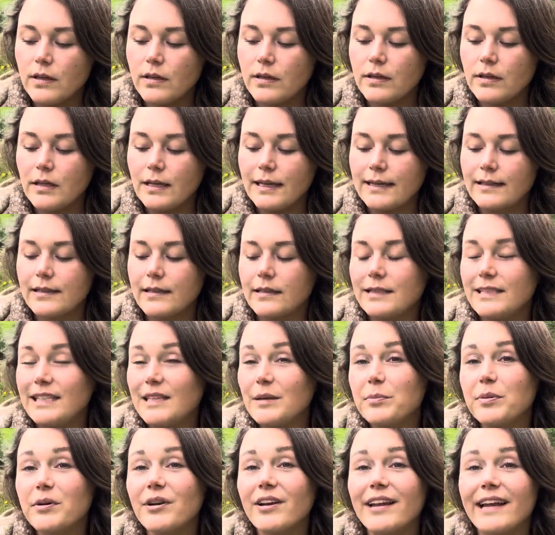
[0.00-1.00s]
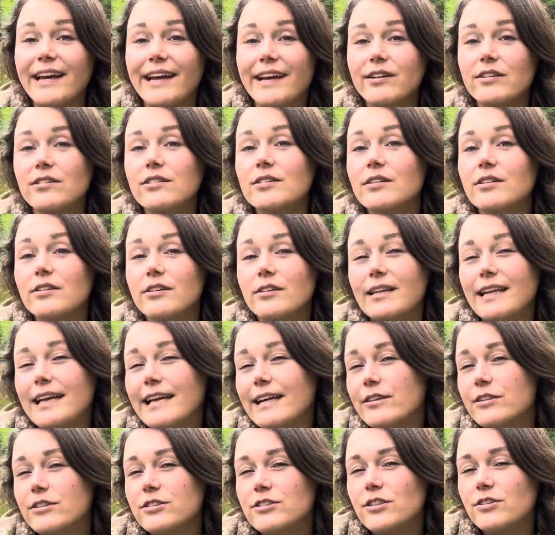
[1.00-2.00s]
like the deeper
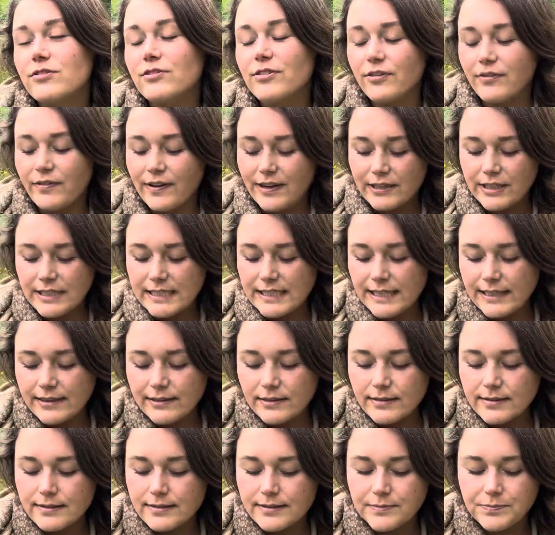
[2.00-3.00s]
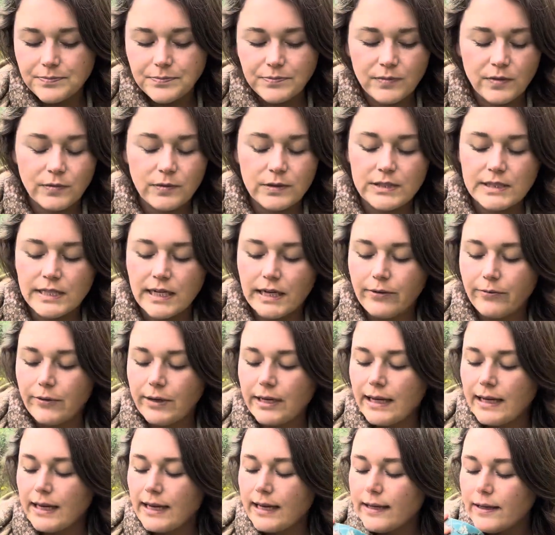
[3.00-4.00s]
layers of the fairy tales, which I
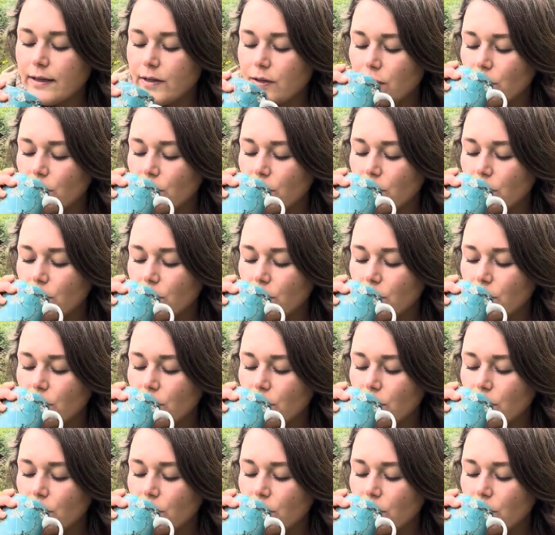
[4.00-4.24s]
really like.